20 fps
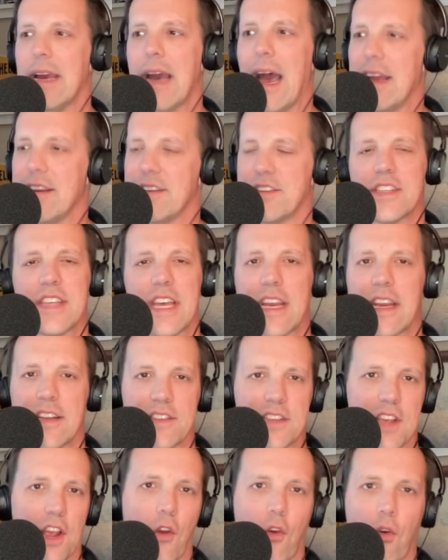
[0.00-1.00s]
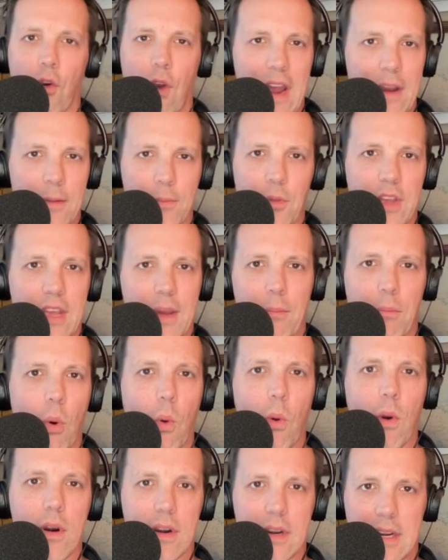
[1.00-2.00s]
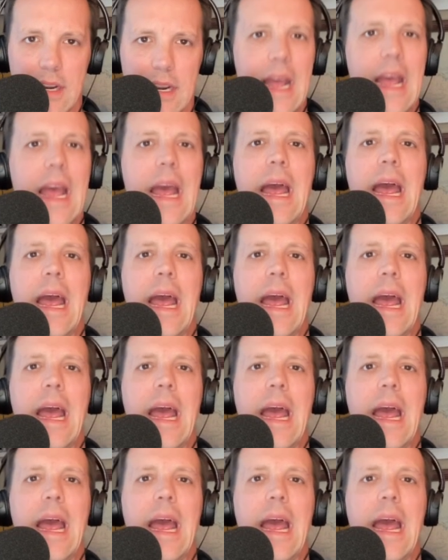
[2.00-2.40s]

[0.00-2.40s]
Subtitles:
I just think it's incredibly important.